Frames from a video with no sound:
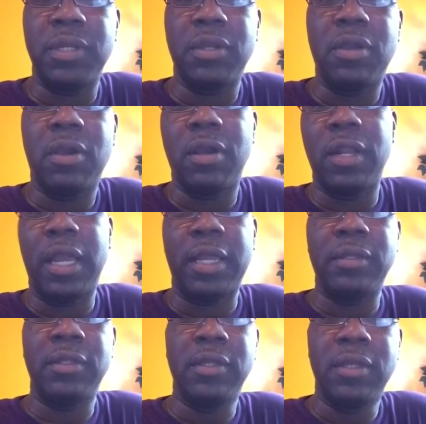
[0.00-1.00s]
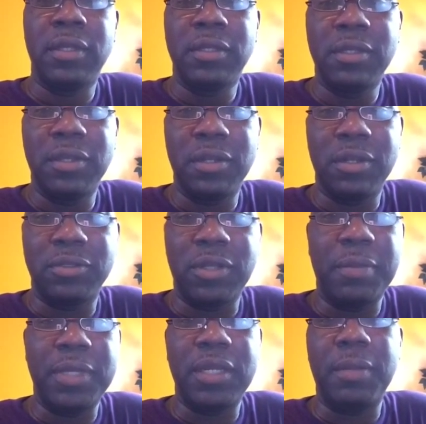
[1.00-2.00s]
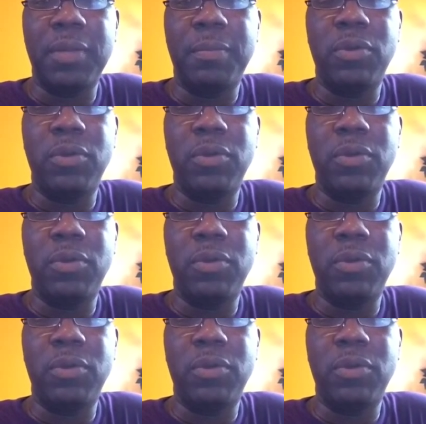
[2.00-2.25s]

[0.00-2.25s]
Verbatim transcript: in the car a lot. You know, so I mean, I'm I'm